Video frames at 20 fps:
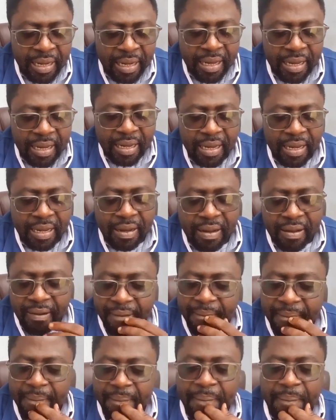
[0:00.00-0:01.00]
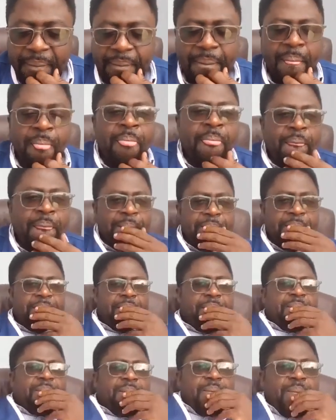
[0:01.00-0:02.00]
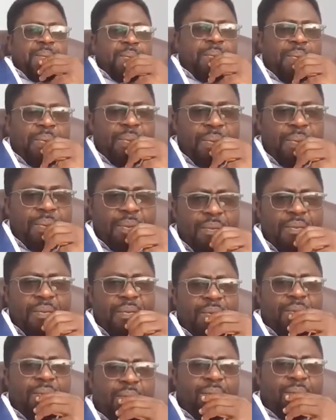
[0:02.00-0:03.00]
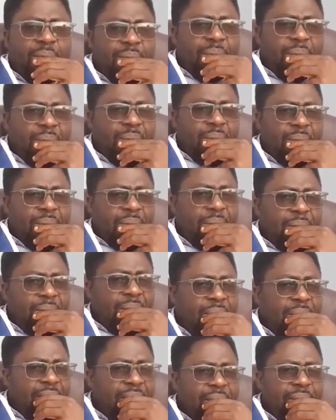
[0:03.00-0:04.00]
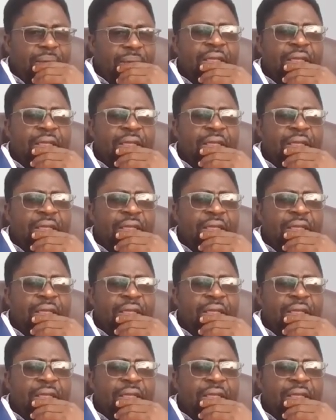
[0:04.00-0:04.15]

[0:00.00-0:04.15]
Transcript: Like now, we have the light, natural light.